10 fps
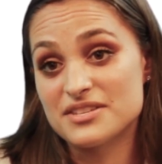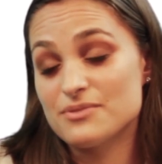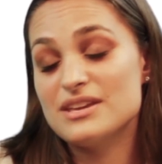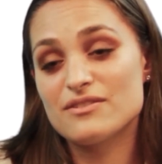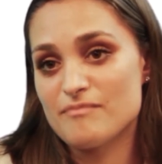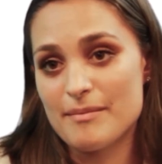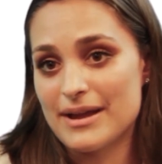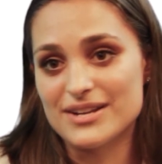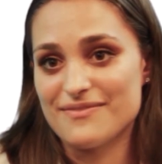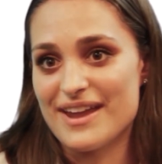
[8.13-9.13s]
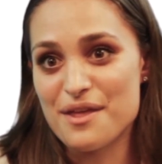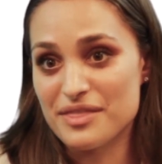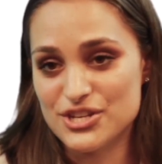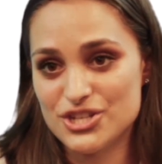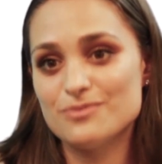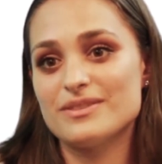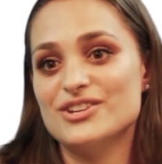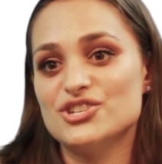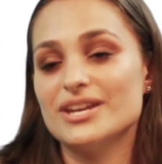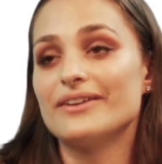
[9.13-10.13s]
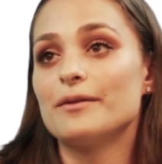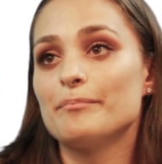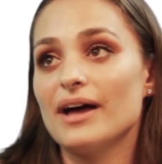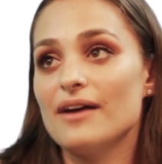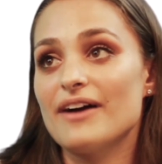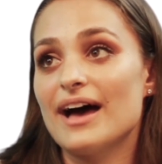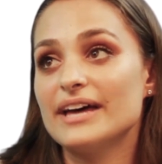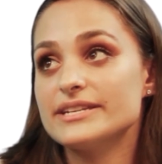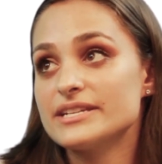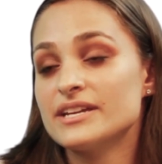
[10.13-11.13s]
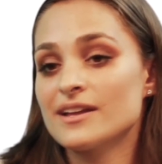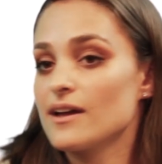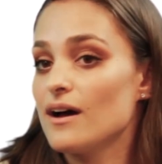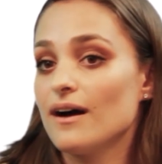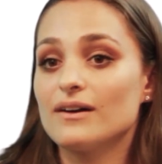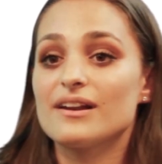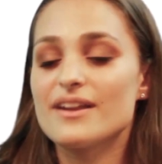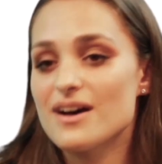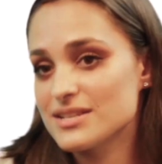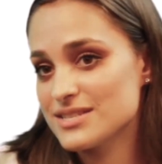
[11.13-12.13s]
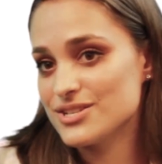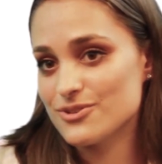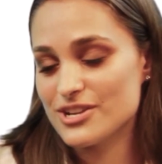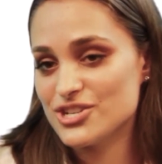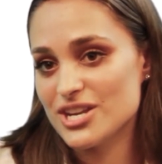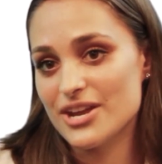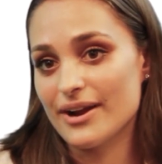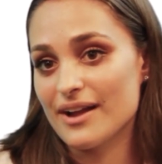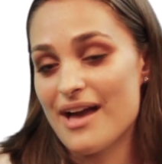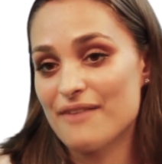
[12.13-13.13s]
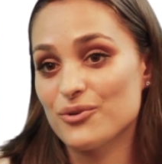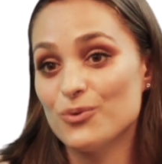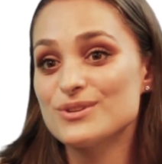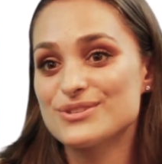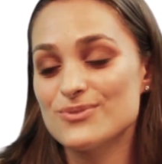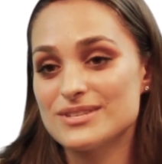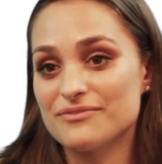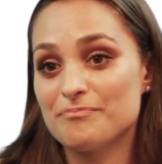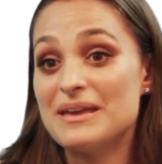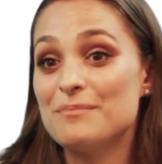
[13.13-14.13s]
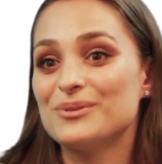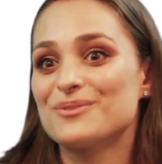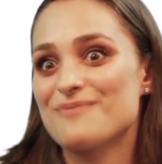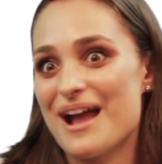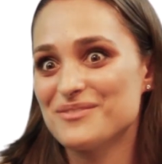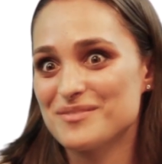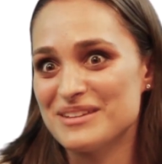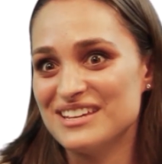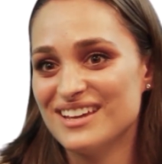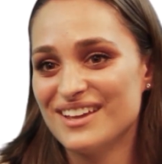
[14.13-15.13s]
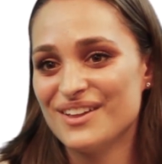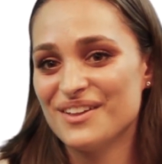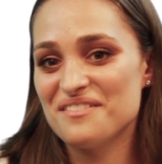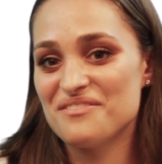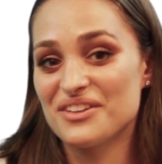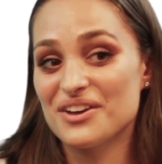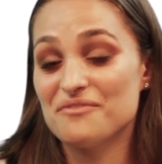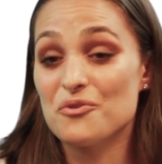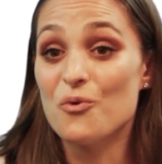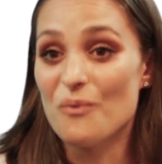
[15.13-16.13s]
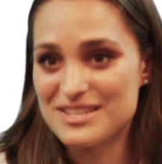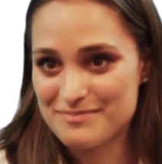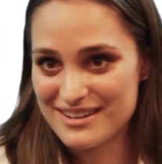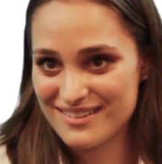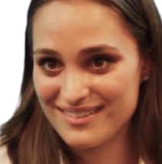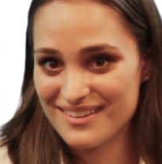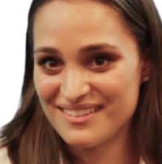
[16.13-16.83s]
So neither of my parents have had anything to do with engineering, but I've had uncle and aunts that do engineering. I have all sorts of people around me that have always been